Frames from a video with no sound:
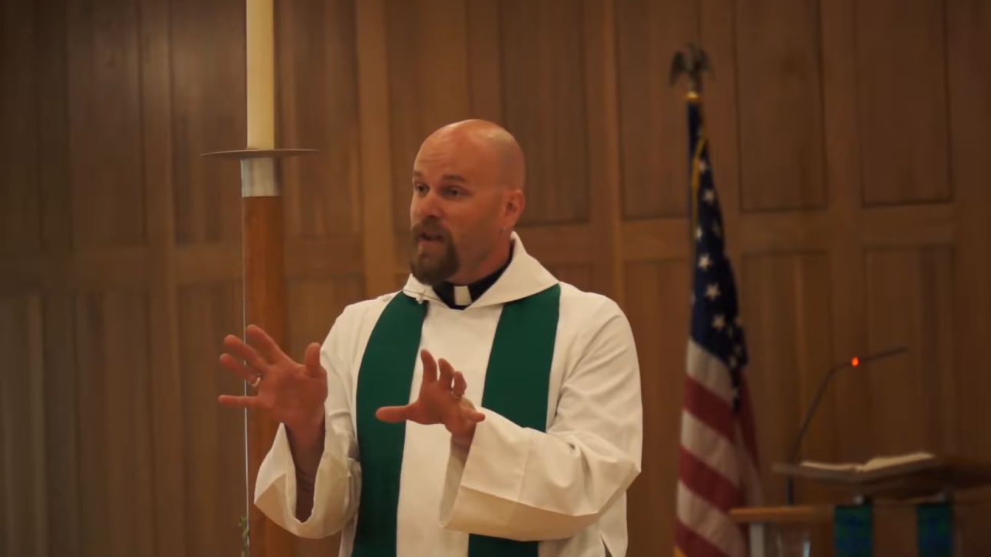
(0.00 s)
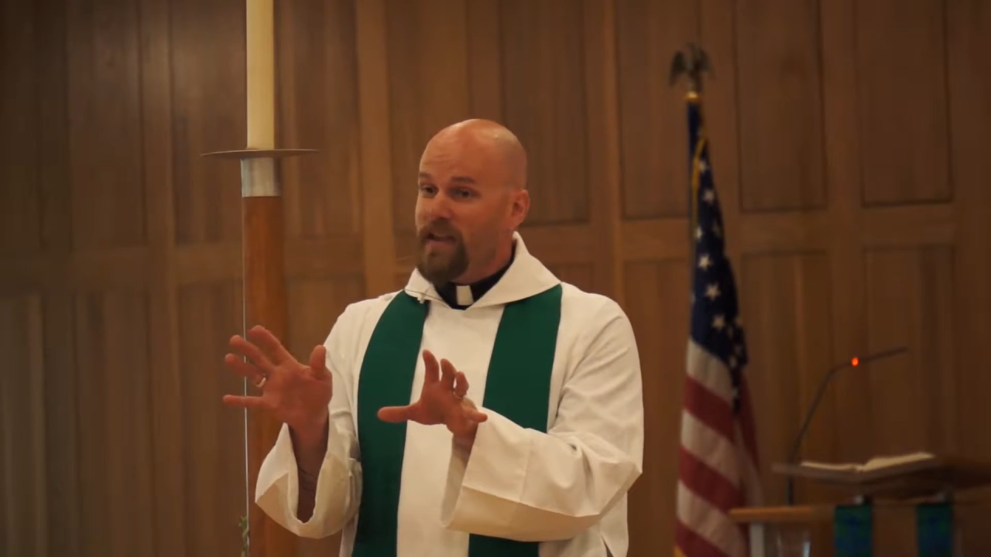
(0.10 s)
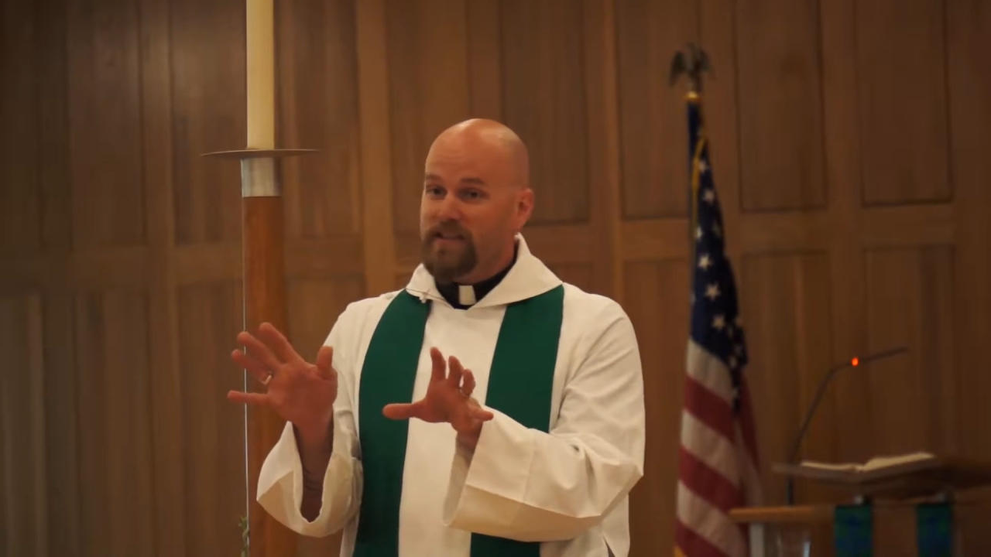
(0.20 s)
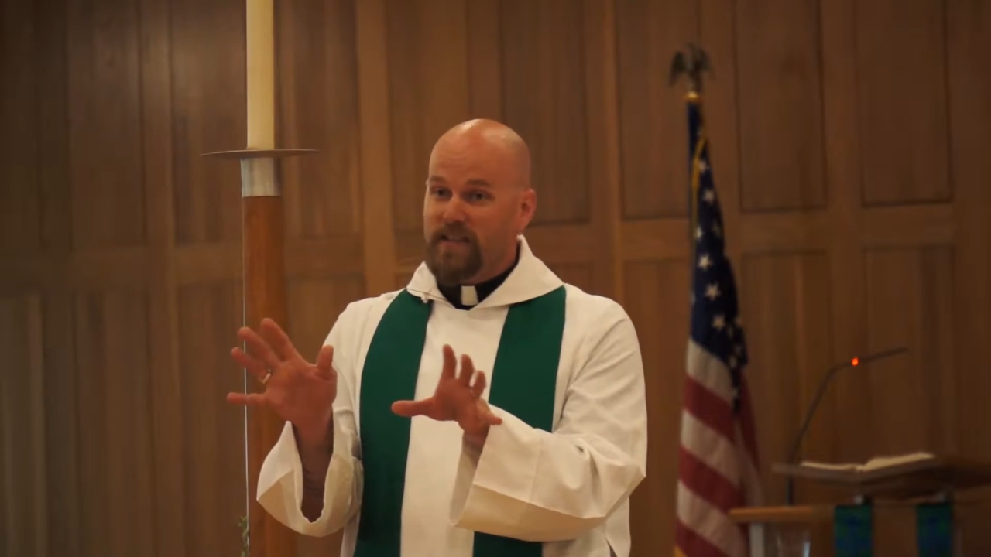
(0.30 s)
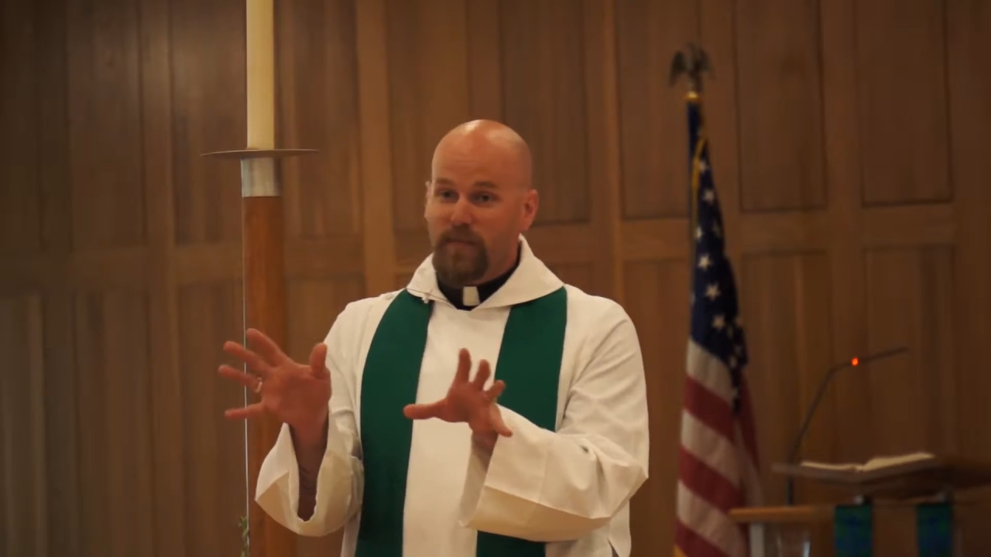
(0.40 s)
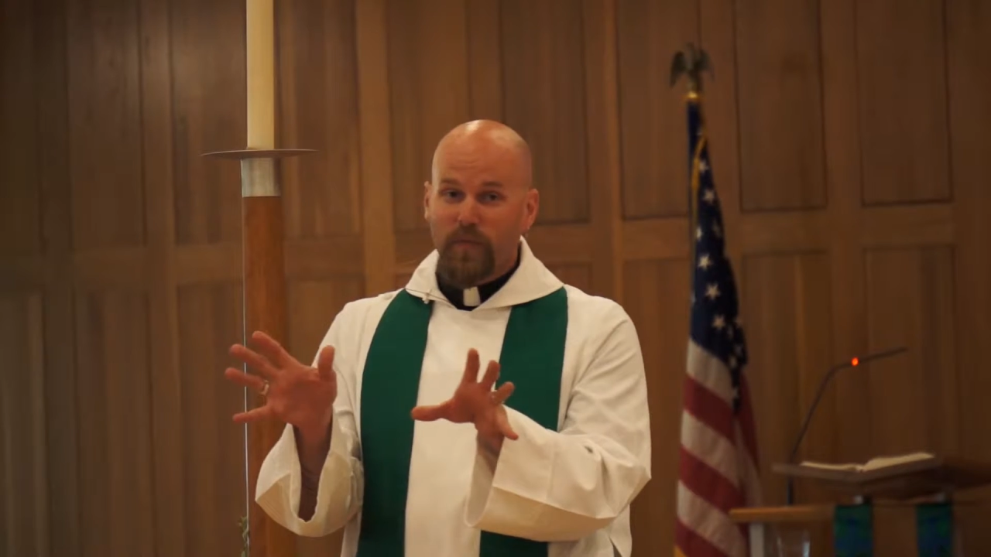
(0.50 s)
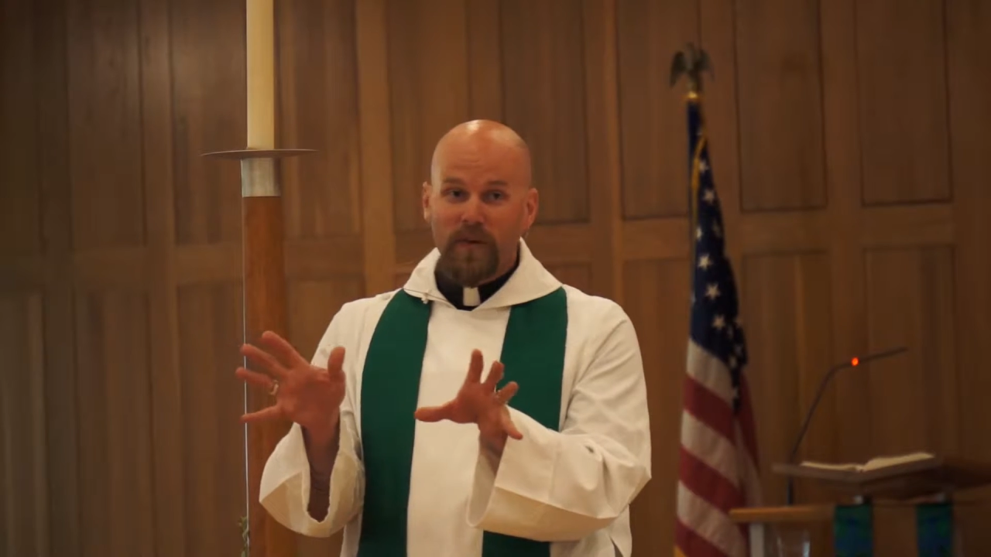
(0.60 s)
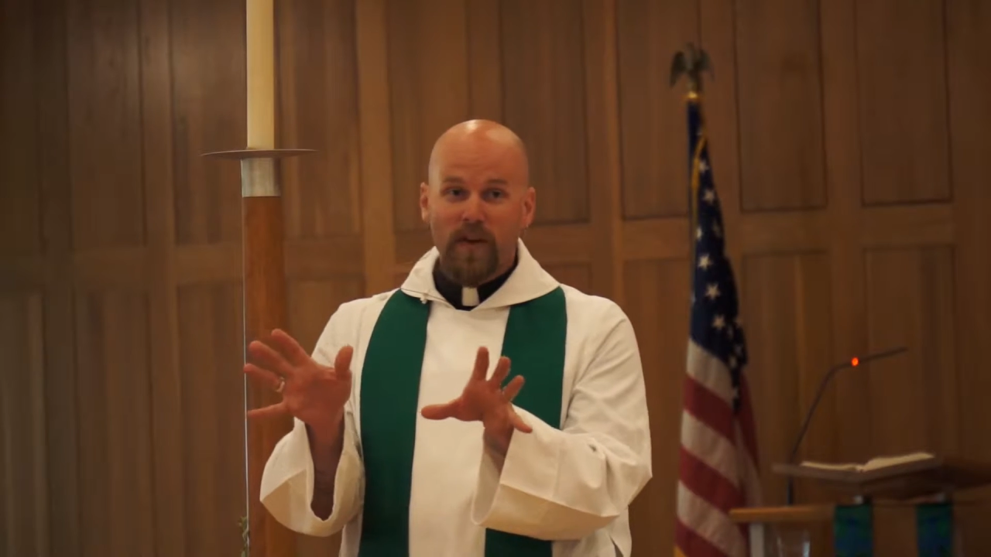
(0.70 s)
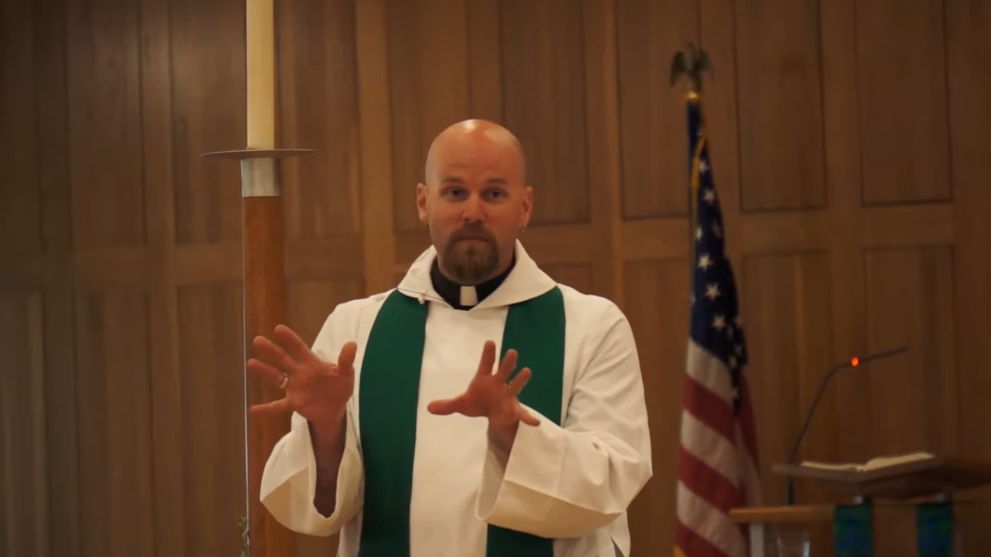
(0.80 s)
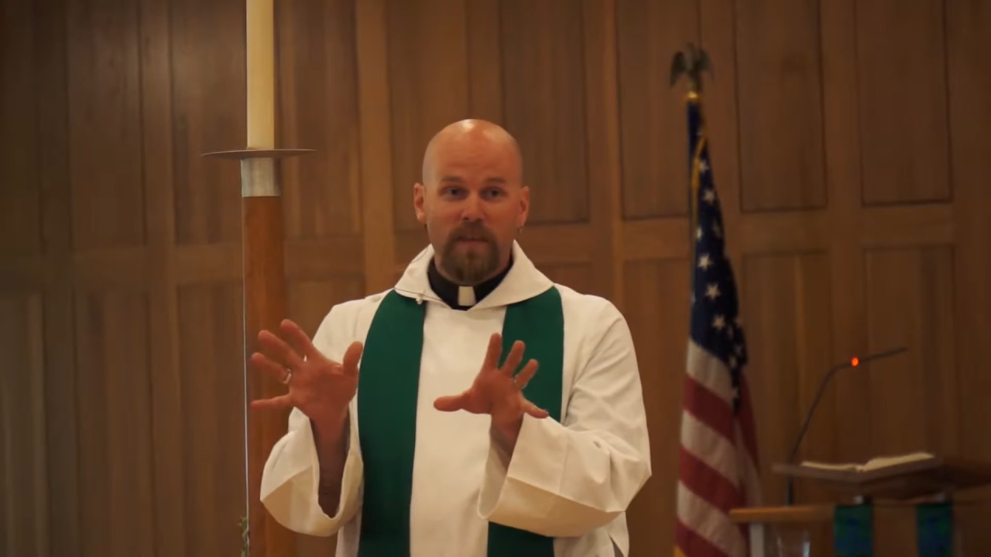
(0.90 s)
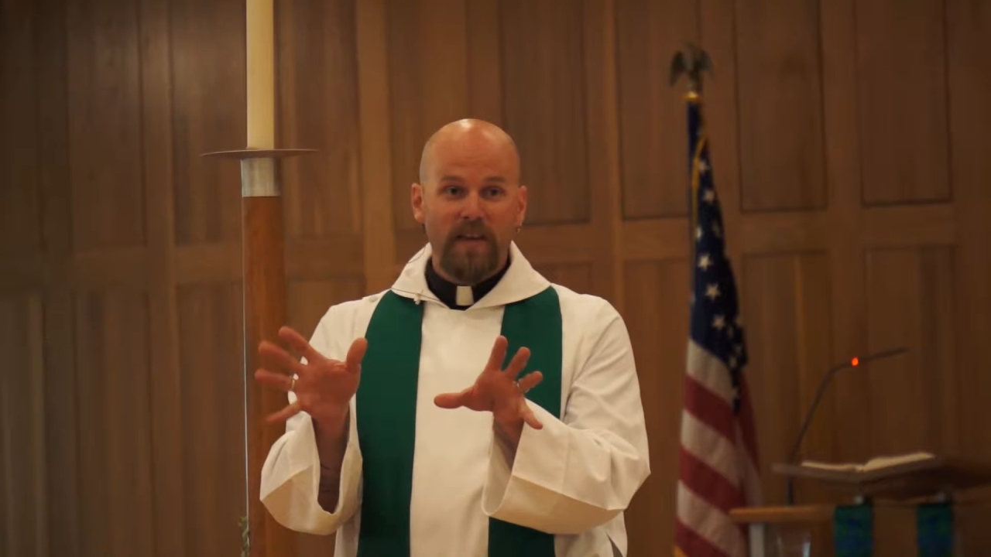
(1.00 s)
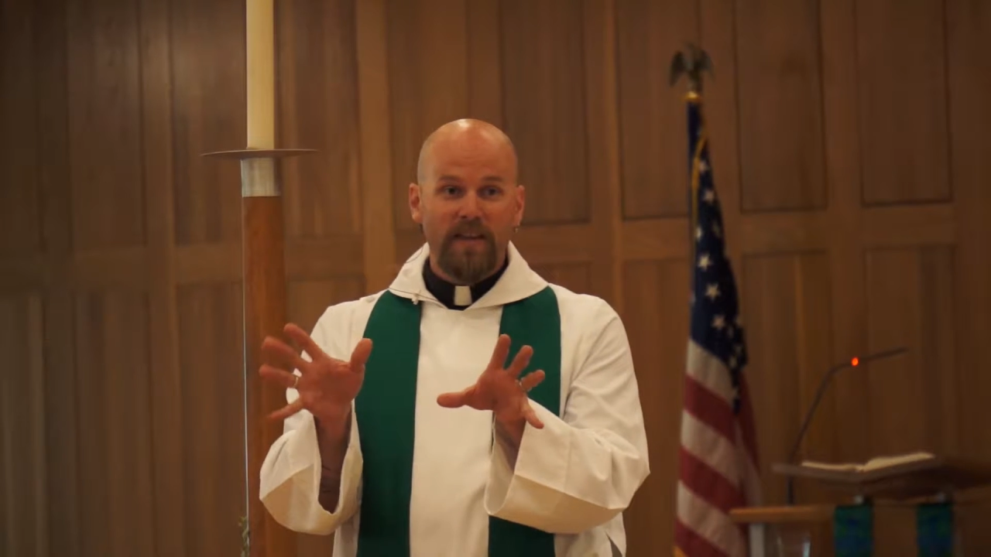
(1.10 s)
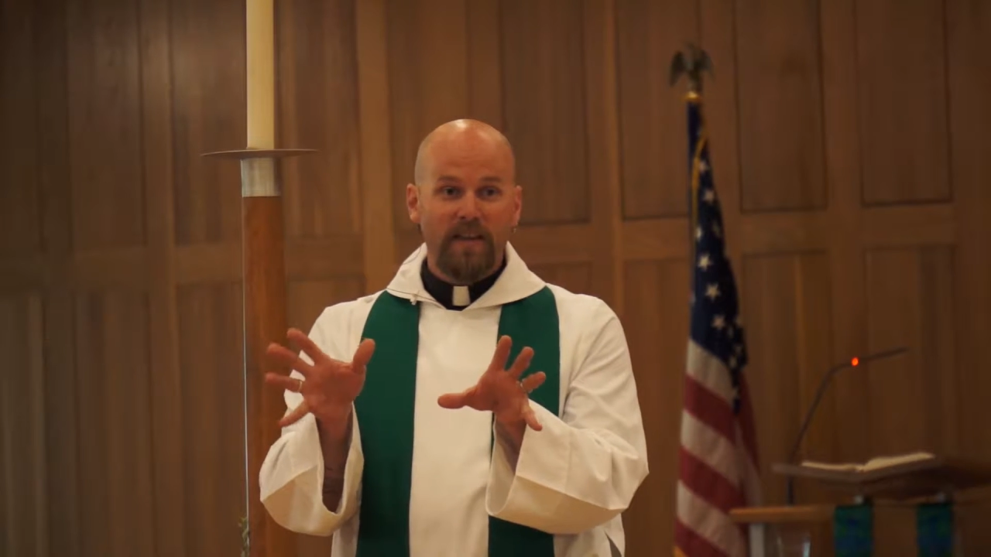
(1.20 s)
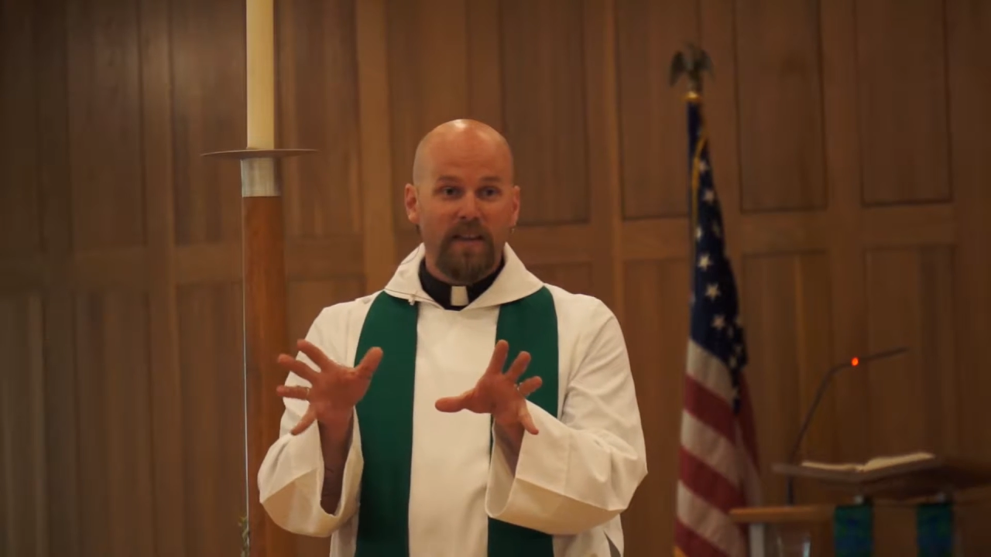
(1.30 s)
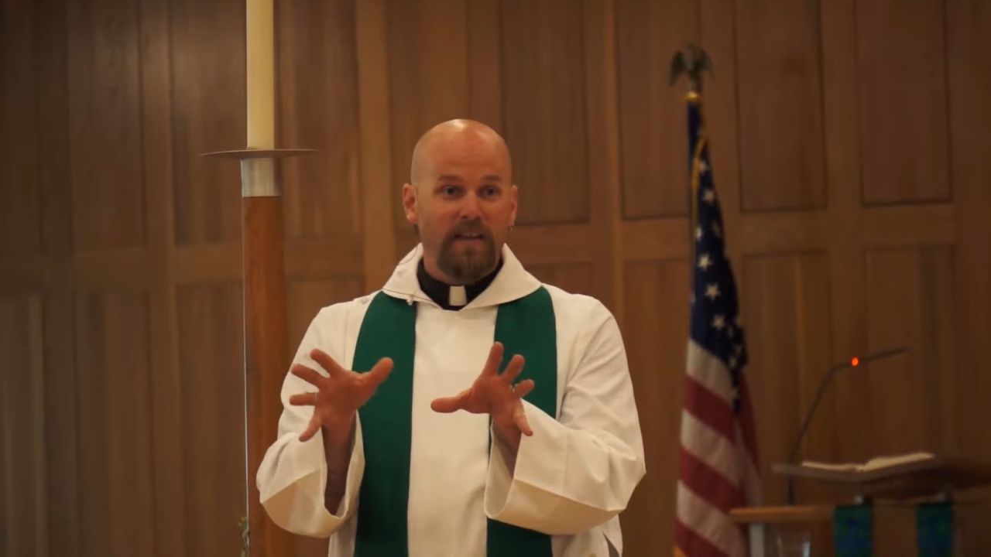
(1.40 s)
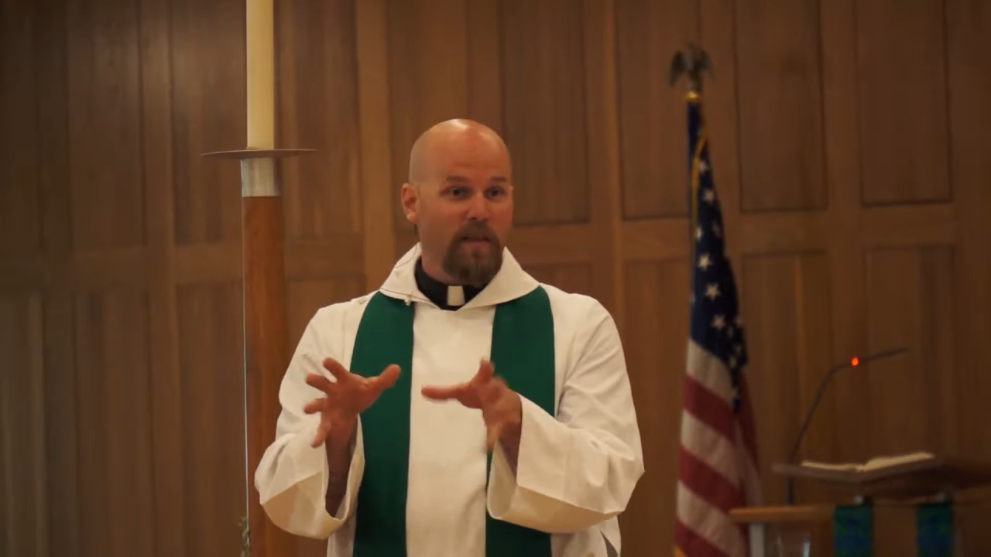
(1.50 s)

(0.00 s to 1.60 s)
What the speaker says: as different immediately.